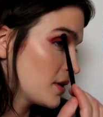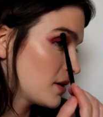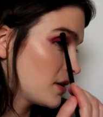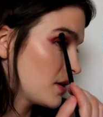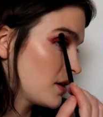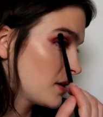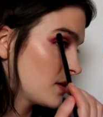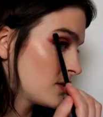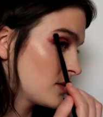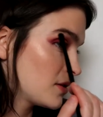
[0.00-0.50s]
I'm
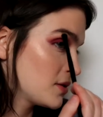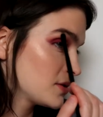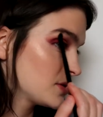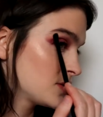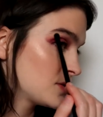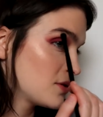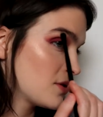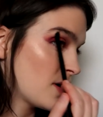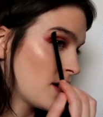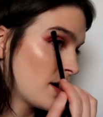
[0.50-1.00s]
gonna take
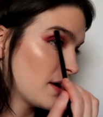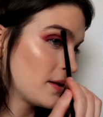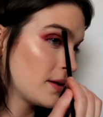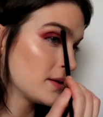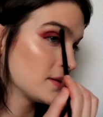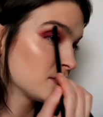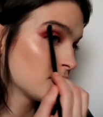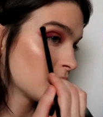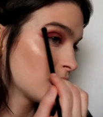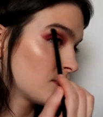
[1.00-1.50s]
those two
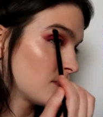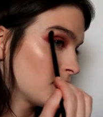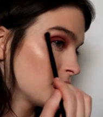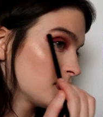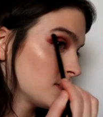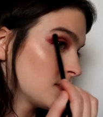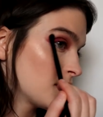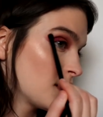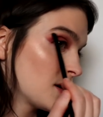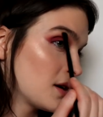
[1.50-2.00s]
highlights
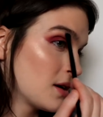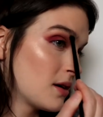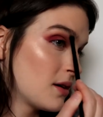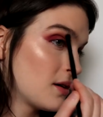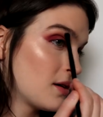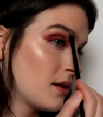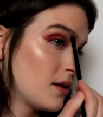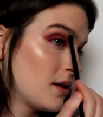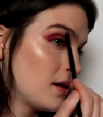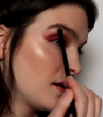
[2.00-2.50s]
once
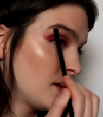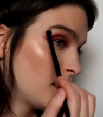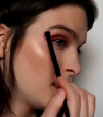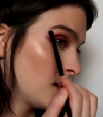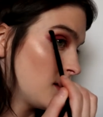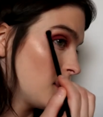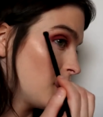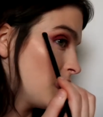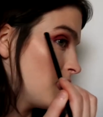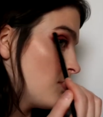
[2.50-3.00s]
again
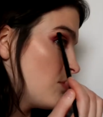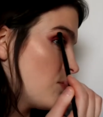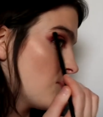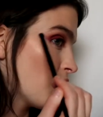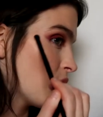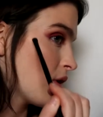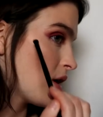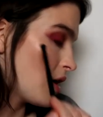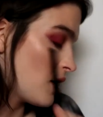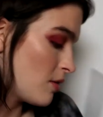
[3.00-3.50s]
on the
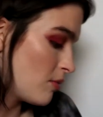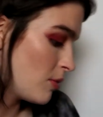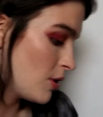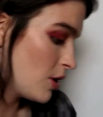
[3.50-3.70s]
brow